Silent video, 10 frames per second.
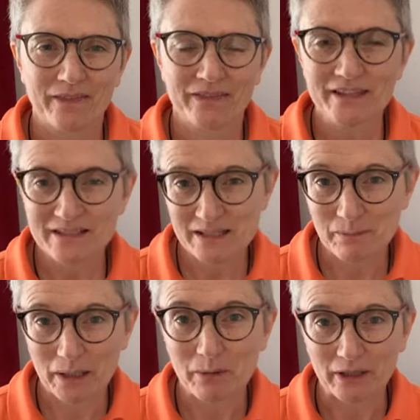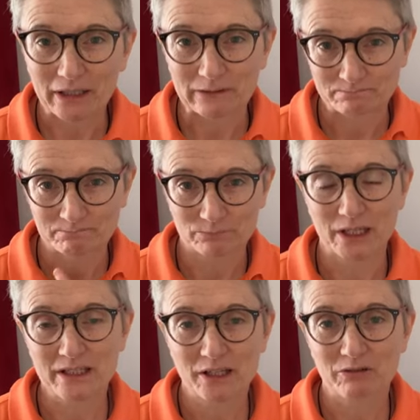This is my body,
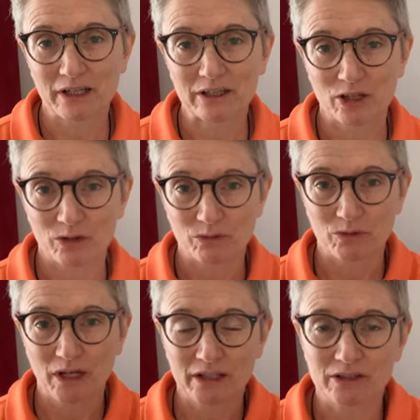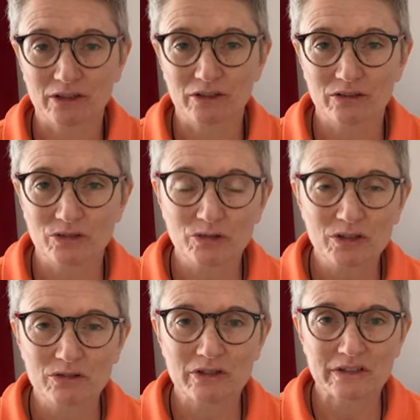right here, right now." And you
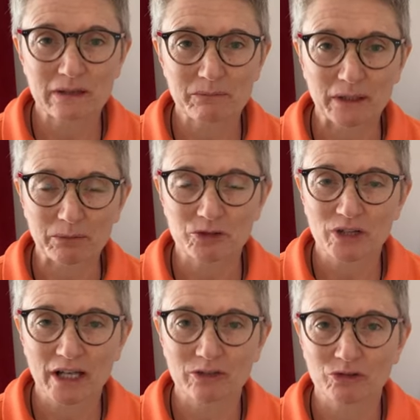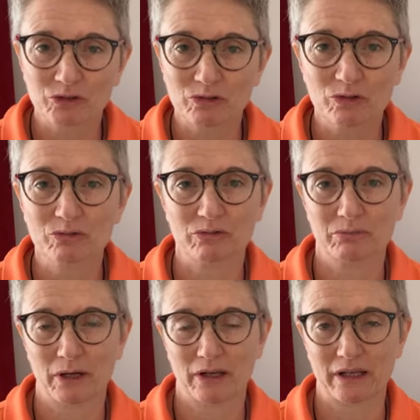can do the same thing. Put your hand on your own
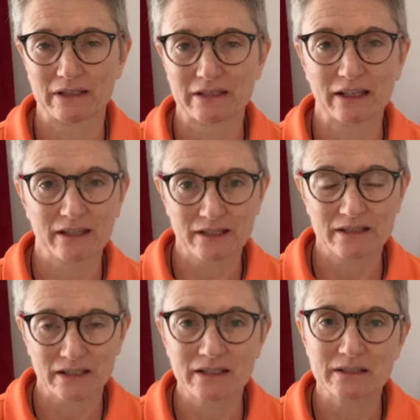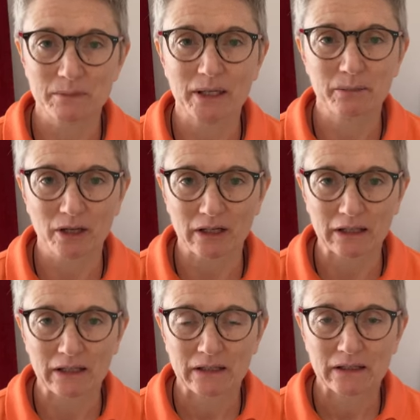body and say, "This is my body."